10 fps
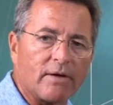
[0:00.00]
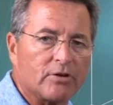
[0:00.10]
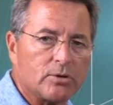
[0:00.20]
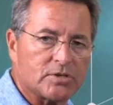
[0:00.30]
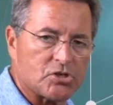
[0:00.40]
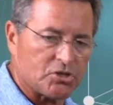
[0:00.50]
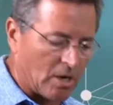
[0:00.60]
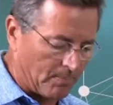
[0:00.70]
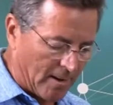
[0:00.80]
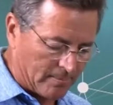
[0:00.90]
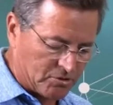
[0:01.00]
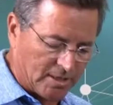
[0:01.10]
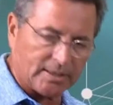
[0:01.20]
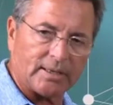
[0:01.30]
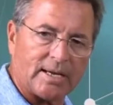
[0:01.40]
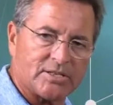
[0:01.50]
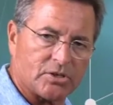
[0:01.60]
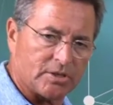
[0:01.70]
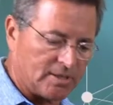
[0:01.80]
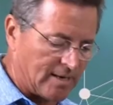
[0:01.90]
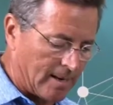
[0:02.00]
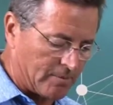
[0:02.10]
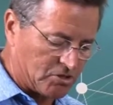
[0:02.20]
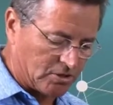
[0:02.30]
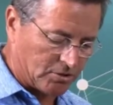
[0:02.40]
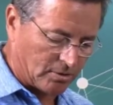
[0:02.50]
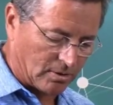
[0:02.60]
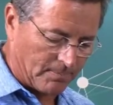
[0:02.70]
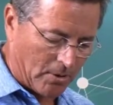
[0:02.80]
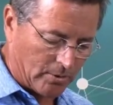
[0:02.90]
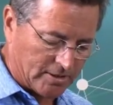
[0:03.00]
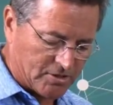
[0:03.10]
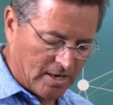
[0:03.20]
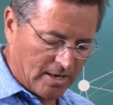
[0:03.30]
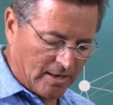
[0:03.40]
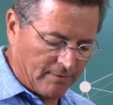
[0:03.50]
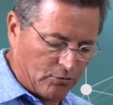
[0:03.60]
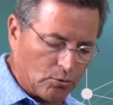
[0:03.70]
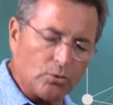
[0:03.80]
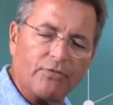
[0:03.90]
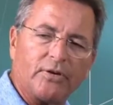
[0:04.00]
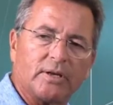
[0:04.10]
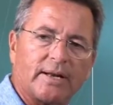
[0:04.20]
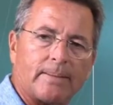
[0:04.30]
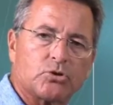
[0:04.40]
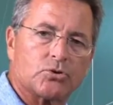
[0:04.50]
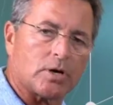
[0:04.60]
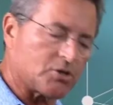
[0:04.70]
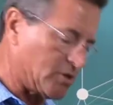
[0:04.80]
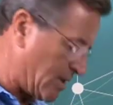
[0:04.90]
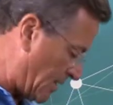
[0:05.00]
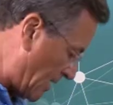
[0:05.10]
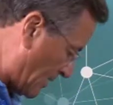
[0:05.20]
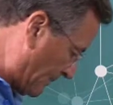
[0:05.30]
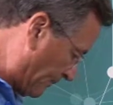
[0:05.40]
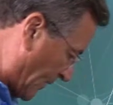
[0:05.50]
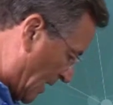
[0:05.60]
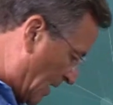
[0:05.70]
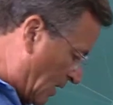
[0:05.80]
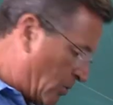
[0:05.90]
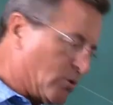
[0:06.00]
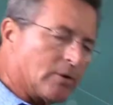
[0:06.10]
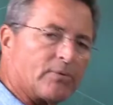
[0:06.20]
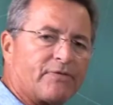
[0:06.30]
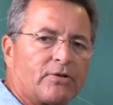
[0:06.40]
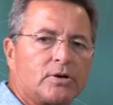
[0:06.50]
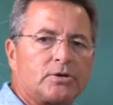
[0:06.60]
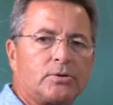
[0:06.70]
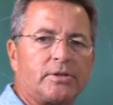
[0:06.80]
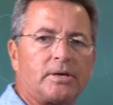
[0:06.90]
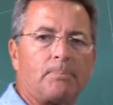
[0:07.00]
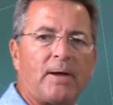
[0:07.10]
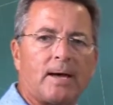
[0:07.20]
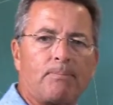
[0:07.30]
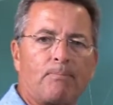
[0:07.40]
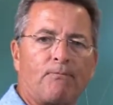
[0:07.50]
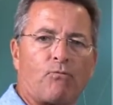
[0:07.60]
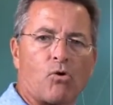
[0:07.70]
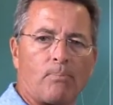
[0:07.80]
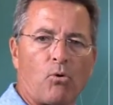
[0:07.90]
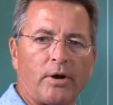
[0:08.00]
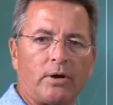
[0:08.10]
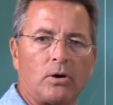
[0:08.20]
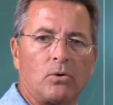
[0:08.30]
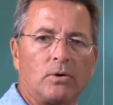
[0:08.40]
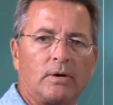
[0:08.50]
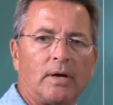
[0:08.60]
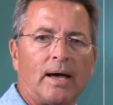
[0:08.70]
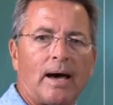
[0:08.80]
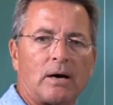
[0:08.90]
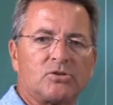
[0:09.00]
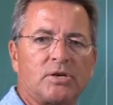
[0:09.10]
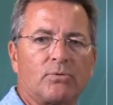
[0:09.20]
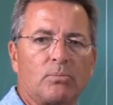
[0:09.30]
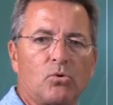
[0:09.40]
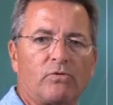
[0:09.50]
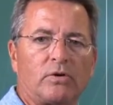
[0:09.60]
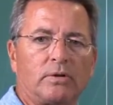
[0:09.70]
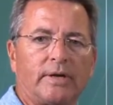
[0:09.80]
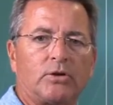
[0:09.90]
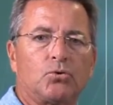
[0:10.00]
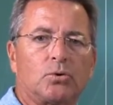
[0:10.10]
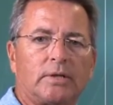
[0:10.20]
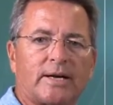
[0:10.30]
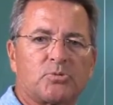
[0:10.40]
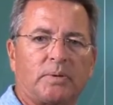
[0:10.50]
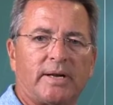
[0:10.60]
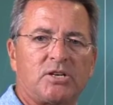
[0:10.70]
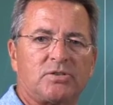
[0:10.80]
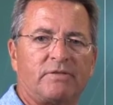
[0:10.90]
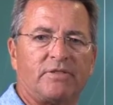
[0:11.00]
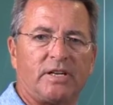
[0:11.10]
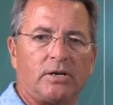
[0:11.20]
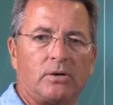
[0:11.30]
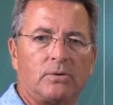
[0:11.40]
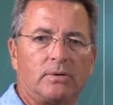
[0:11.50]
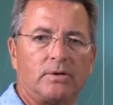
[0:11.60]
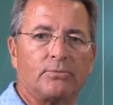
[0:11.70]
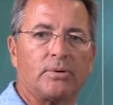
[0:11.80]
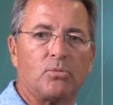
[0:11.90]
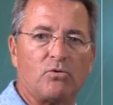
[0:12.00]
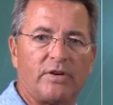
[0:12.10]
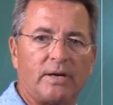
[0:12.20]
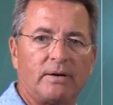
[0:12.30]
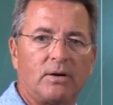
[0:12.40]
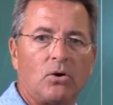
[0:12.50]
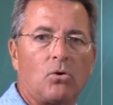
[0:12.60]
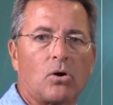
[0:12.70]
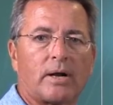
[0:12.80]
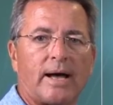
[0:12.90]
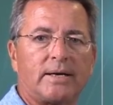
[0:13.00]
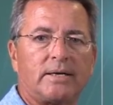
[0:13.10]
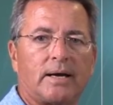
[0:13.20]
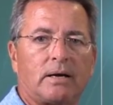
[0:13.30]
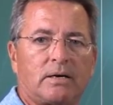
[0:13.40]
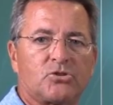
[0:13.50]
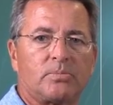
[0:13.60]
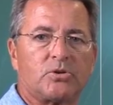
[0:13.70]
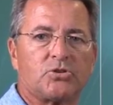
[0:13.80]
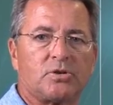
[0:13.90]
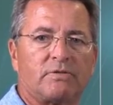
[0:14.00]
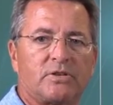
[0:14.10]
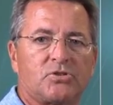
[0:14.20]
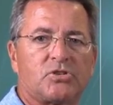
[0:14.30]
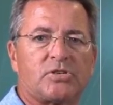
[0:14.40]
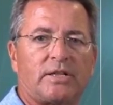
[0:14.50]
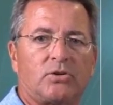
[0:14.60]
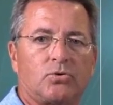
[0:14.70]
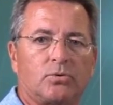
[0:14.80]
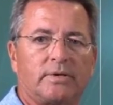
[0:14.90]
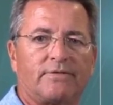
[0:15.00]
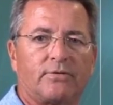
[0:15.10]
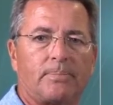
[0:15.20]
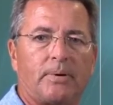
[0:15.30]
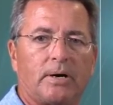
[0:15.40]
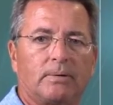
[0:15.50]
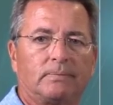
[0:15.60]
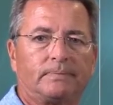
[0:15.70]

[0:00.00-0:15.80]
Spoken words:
ever use a sharp object as it could damage internal components. If you do feel an obstruction in there, you can refer to the PAT 4.0 housing removal and tool explanation video to remove it, or contact customer service to send the tool in for repair.